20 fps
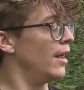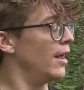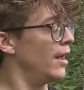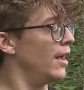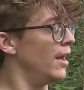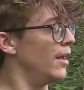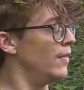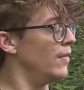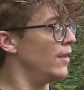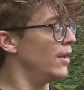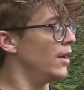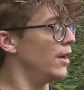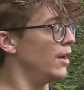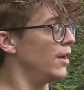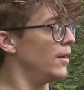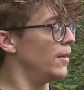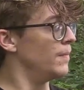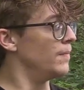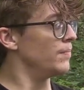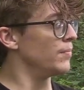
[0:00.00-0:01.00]
and
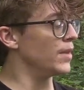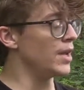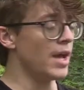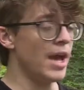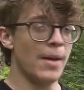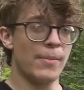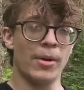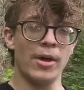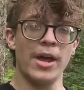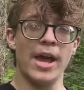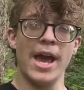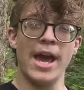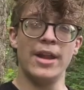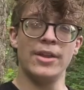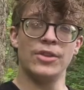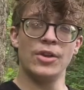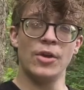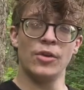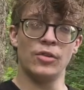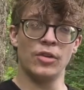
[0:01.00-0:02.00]
then probably edit
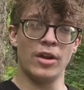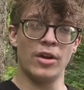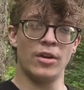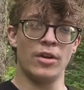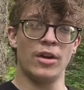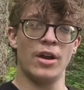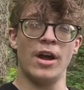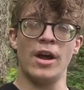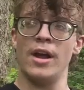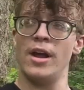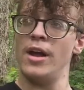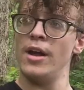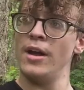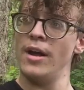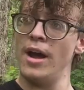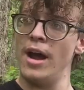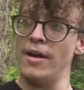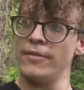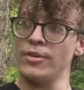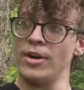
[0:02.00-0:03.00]
those later tonight
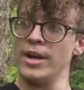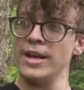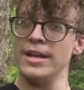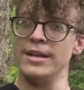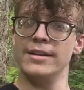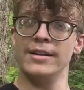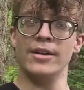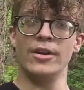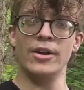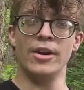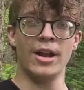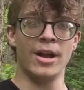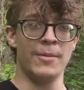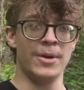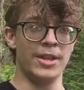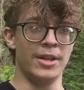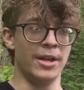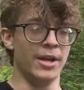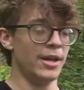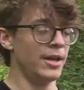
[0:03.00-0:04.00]
after I eat dinner and I'm in
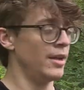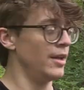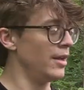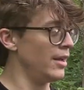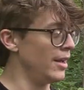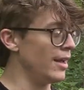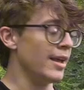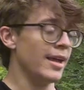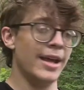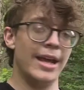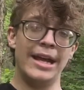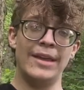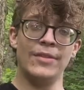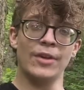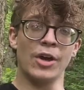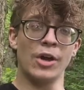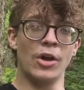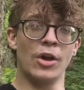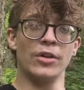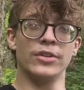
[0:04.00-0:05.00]
the
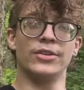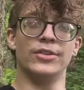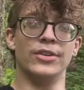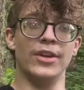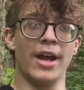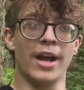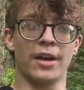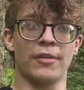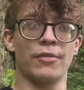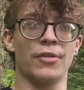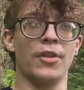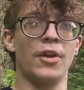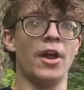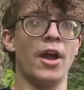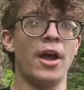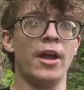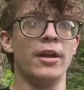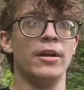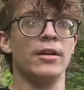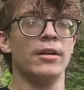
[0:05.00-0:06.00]
good old sack for the
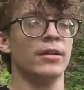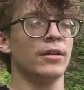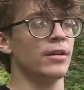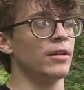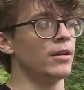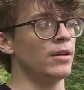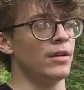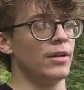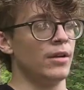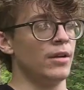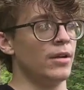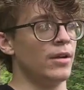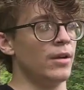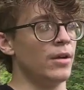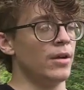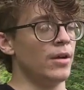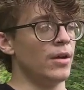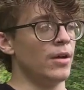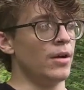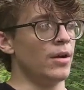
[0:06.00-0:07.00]
night.
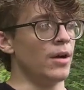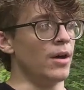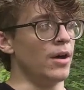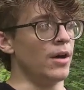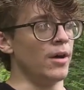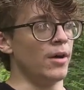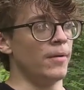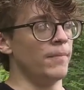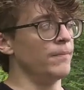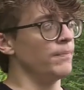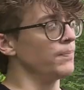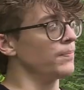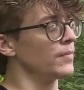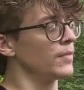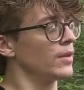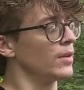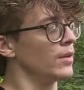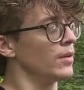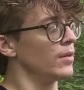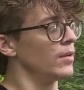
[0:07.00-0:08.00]

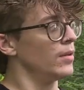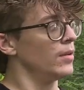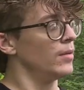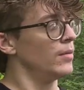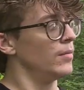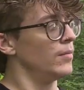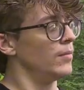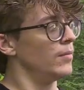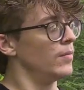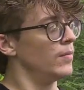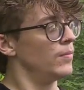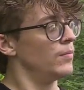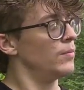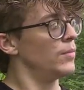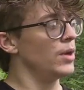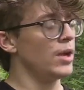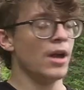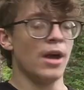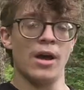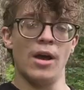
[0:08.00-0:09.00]
But
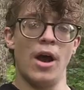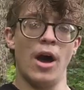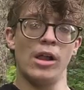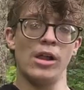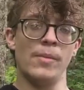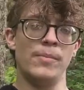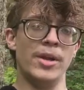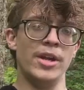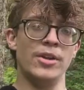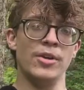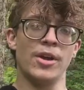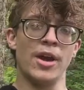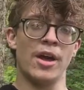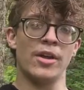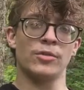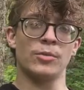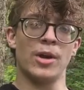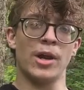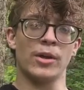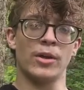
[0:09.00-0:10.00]
yeah, I'll update you
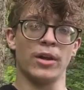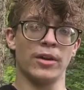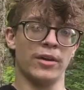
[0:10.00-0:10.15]
guys when I cook